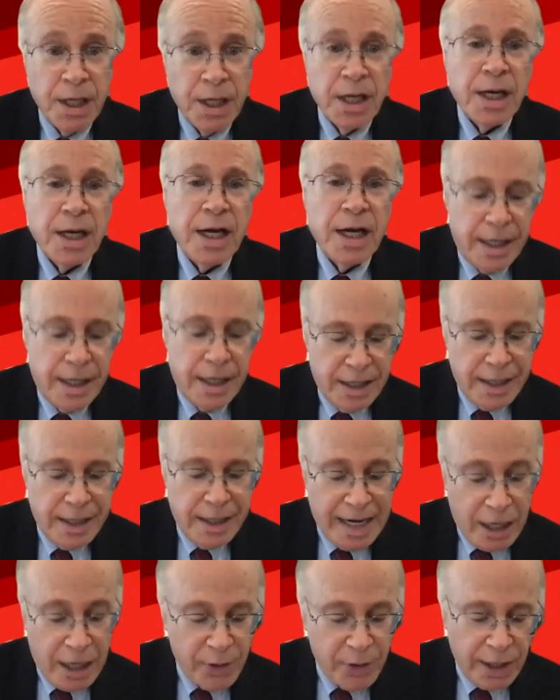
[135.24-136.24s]
And now
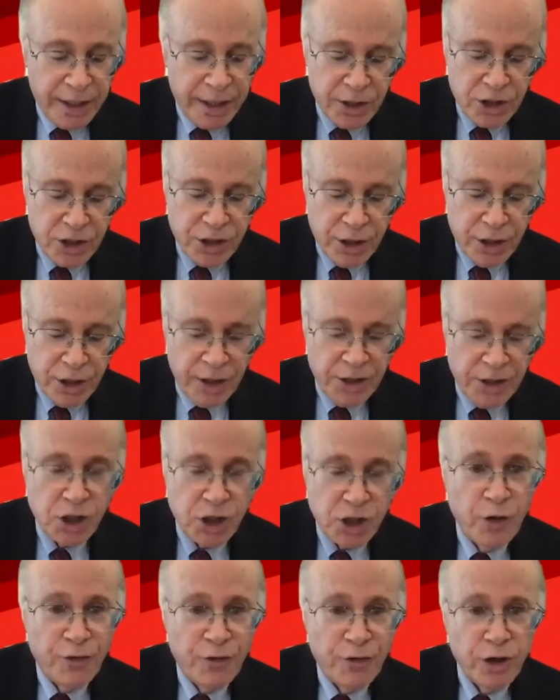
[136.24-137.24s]
I'd like to turn this
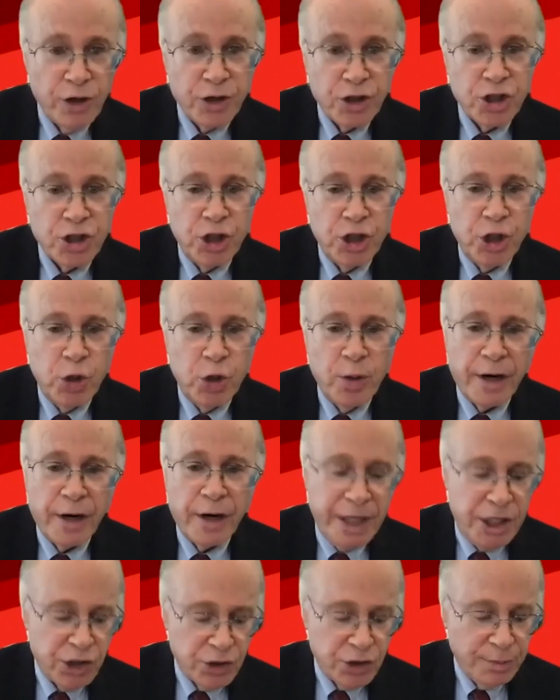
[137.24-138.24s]
over to our
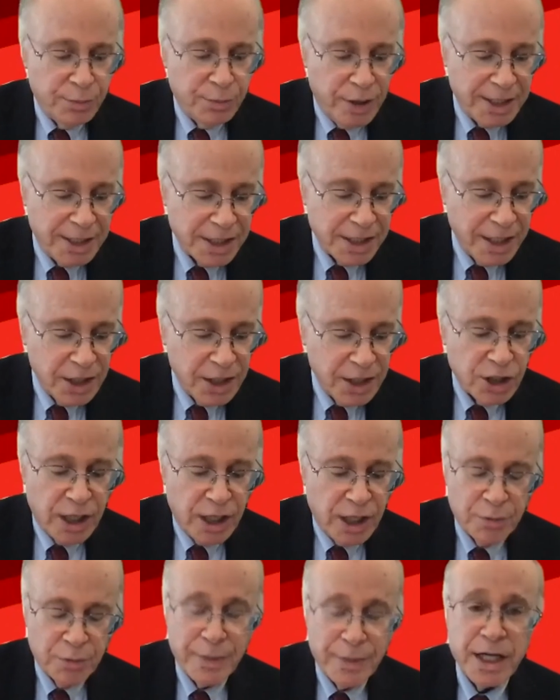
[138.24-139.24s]
interim president, Dr.
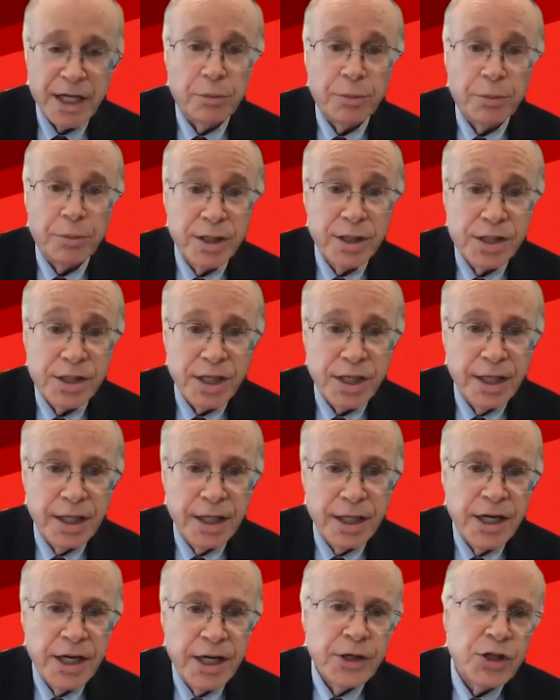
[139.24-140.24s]
Michael Bernstein,
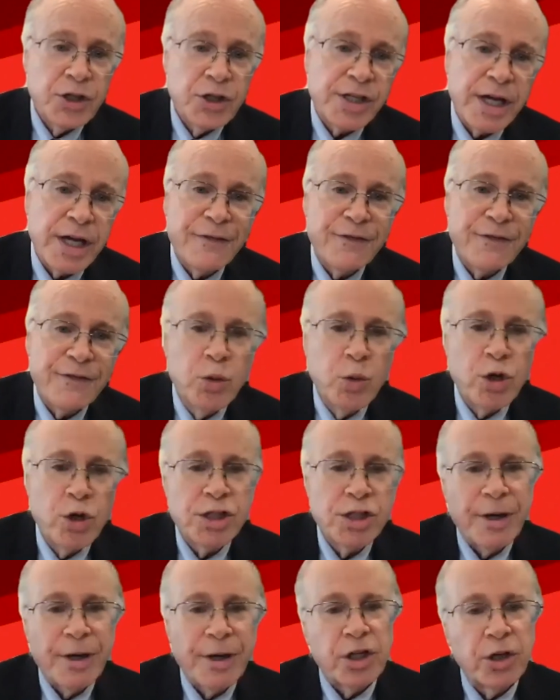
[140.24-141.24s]
to say a few words about
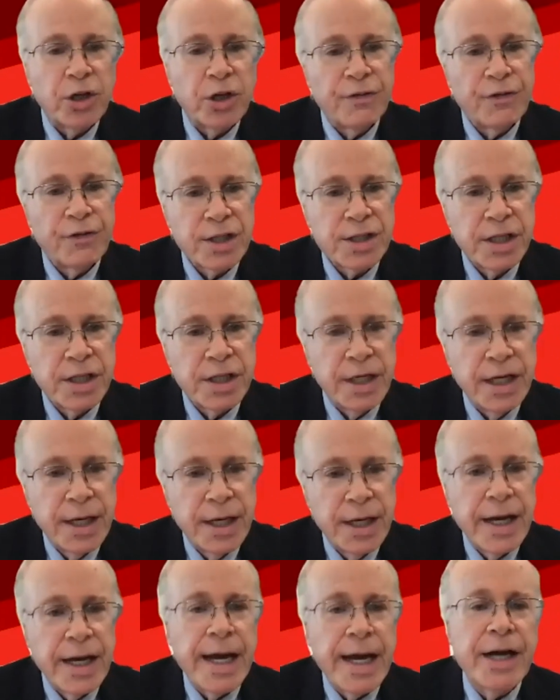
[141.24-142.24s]
the university
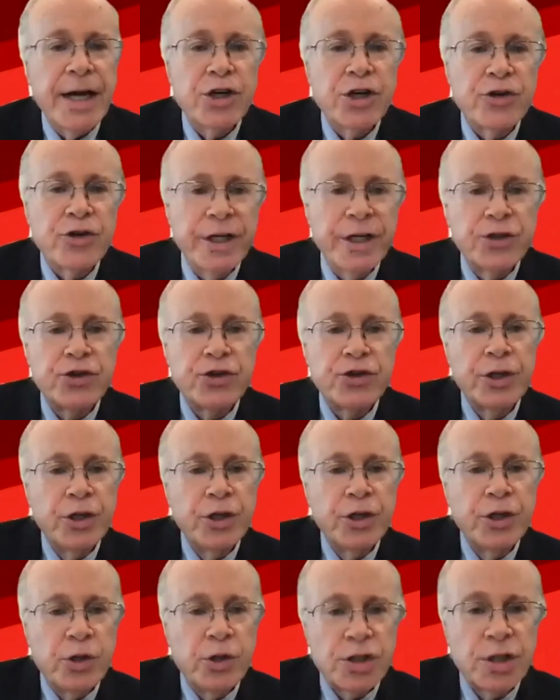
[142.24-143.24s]
and to
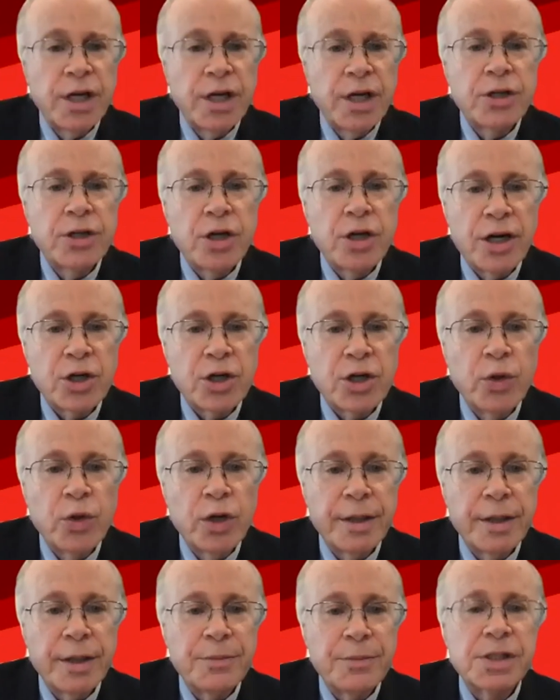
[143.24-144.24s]
introduce Dr.
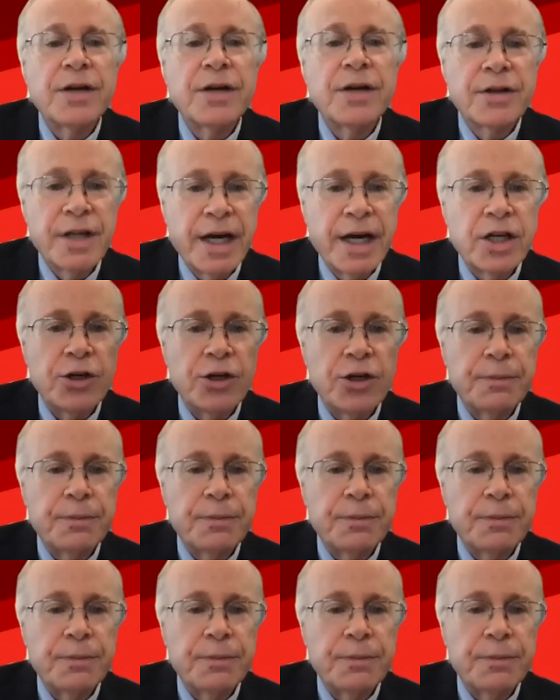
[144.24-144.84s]
Williams. Thank you.